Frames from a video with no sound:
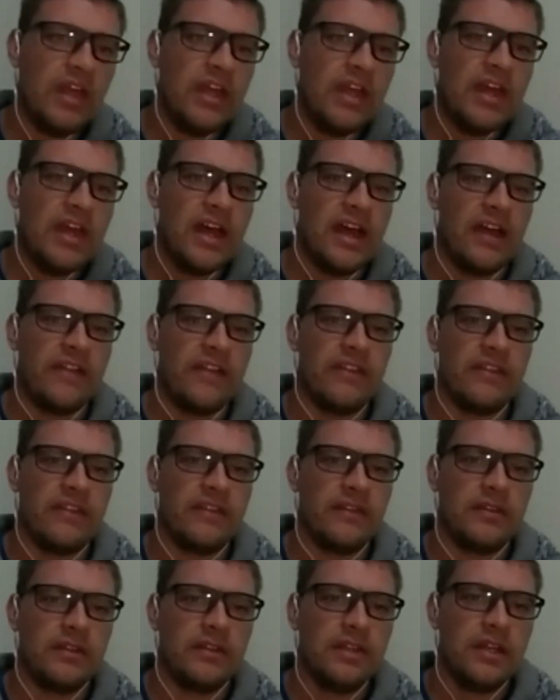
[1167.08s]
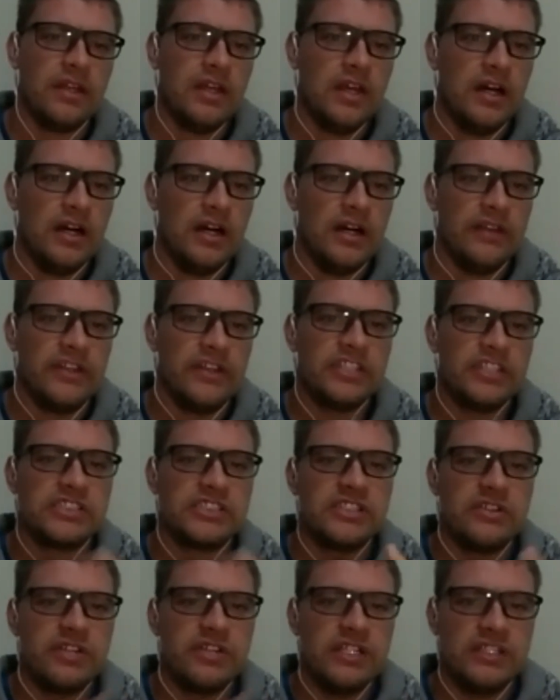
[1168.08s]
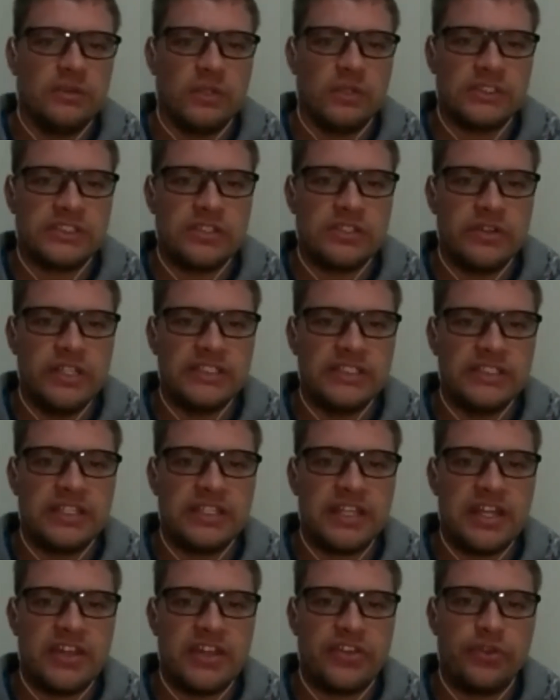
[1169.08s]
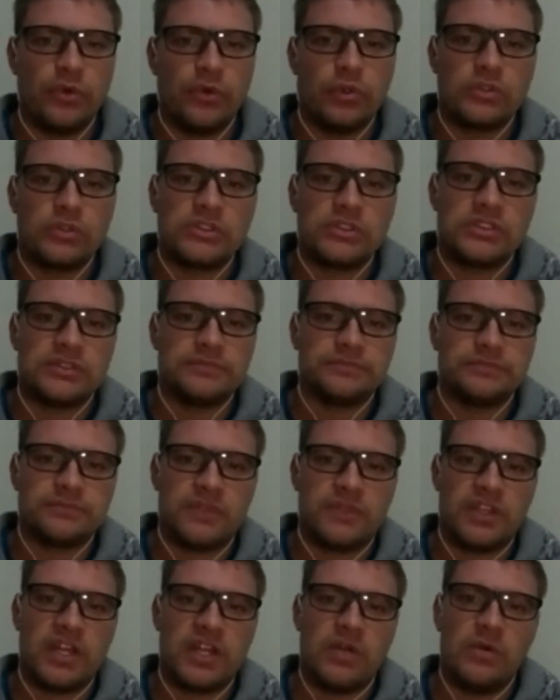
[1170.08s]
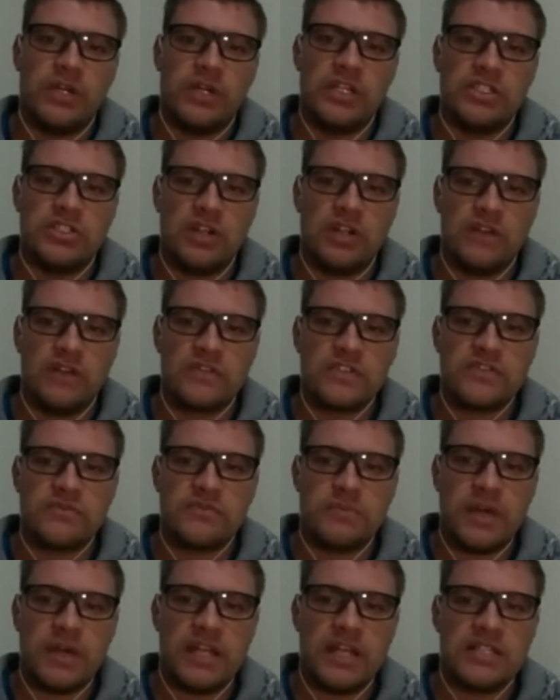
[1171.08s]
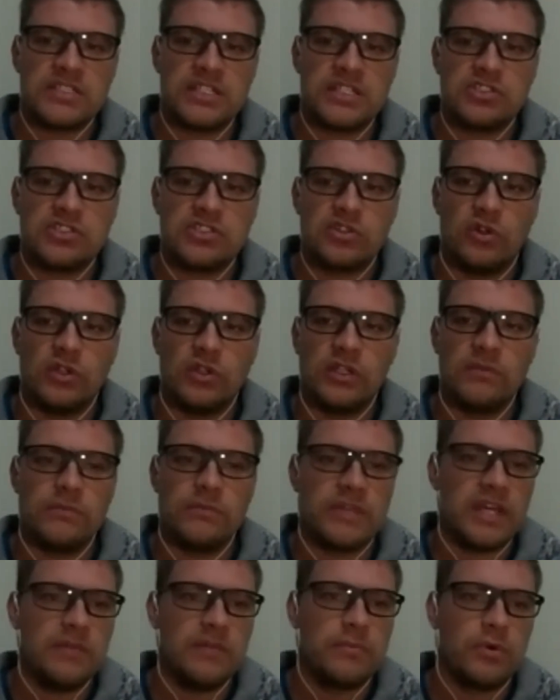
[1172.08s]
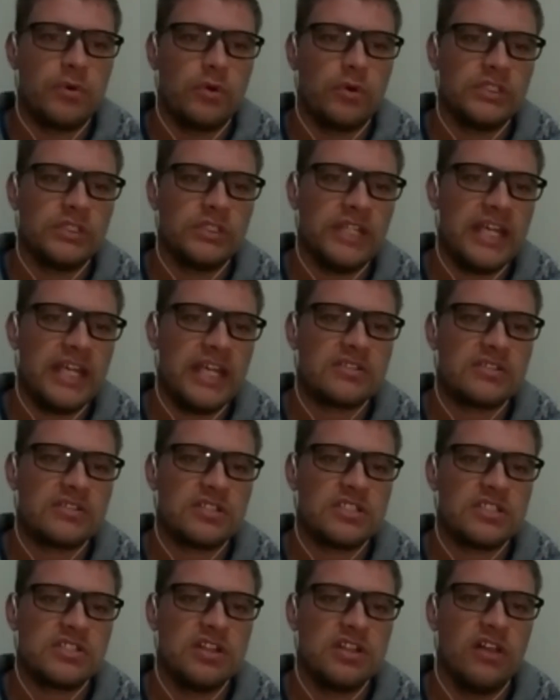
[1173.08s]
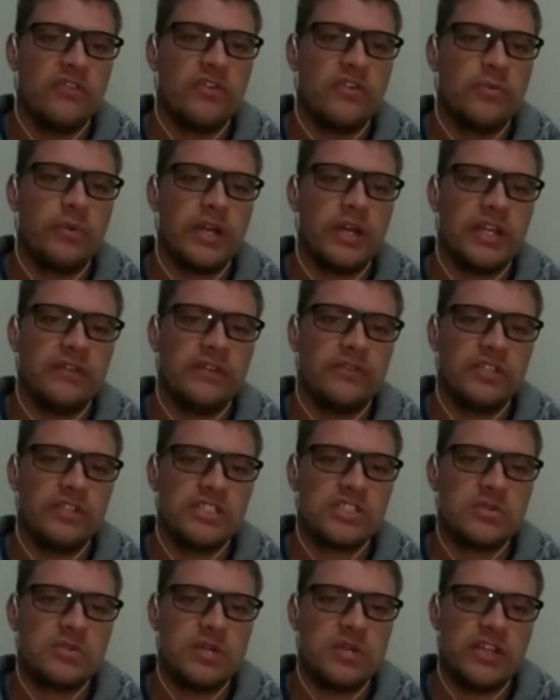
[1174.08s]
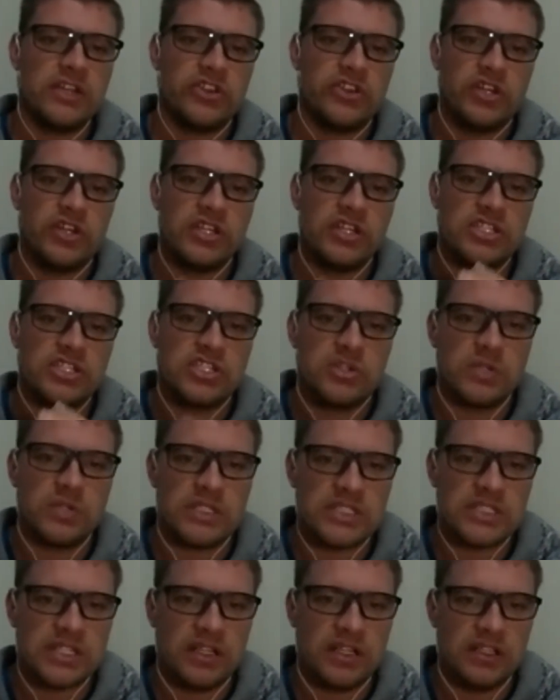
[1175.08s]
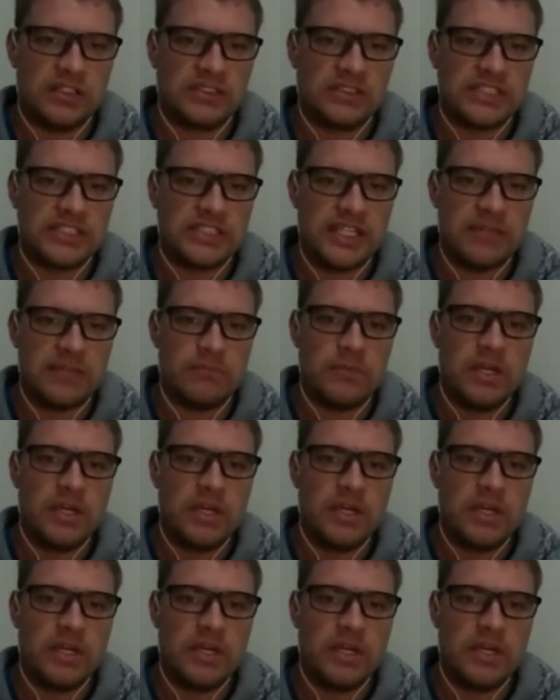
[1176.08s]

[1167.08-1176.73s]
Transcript: and this the re- was the reason they thought they were in joseph's palace and told him they brought extra silver but in verse 23 the steward tells them